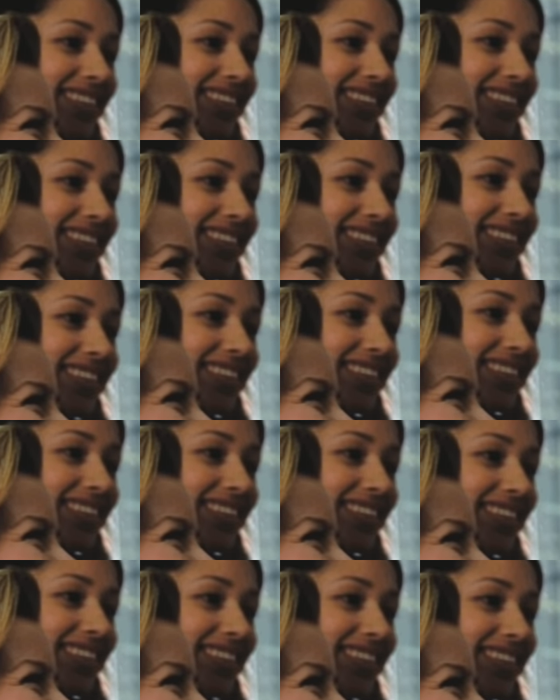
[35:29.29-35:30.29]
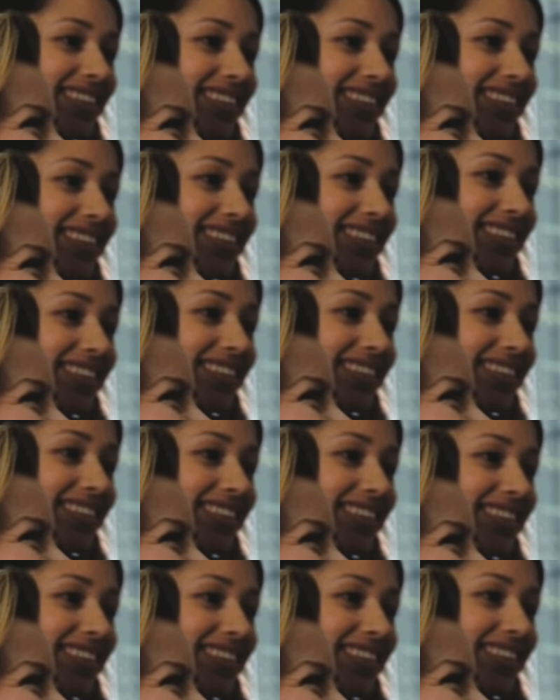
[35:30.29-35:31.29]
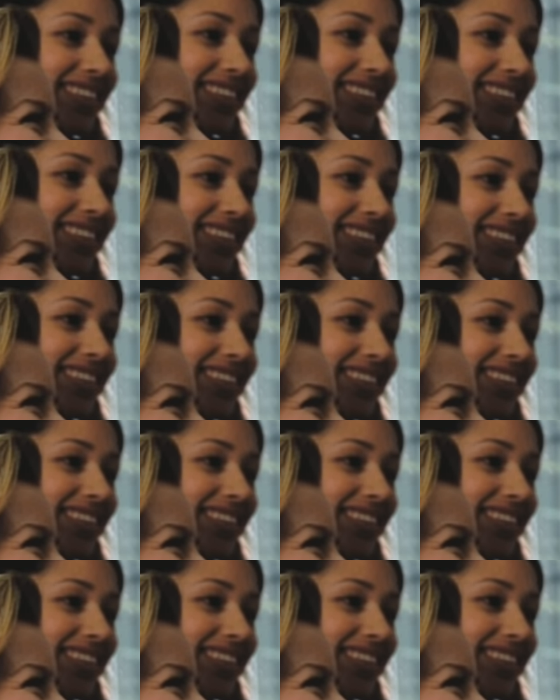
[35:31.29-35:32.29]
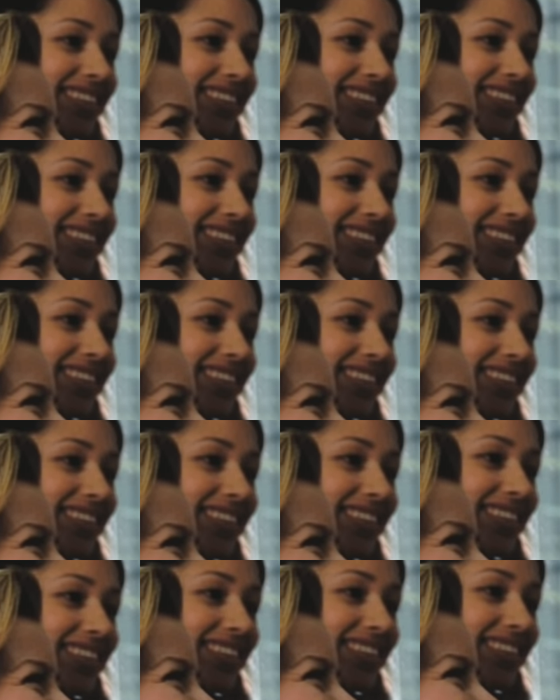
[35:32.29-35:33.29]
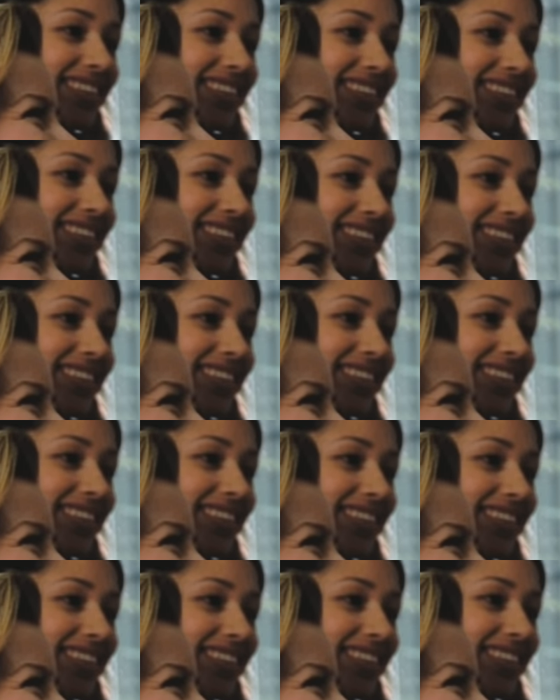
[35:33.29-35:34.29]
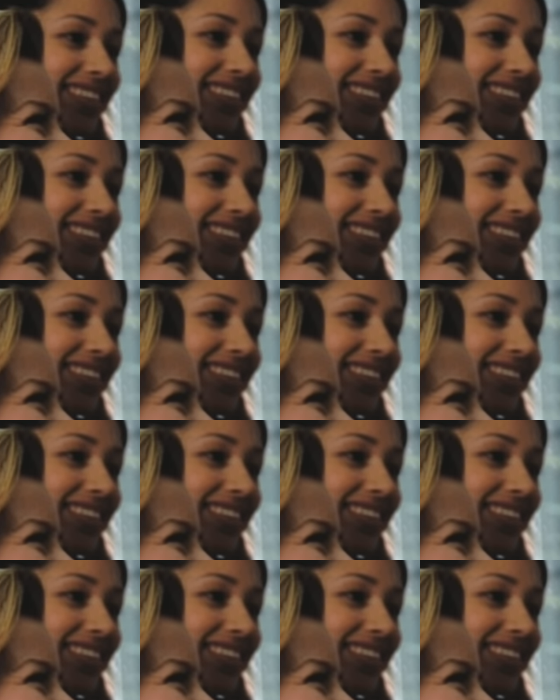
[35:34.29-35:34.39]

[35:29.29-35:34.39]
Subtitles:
The person shown says nothing.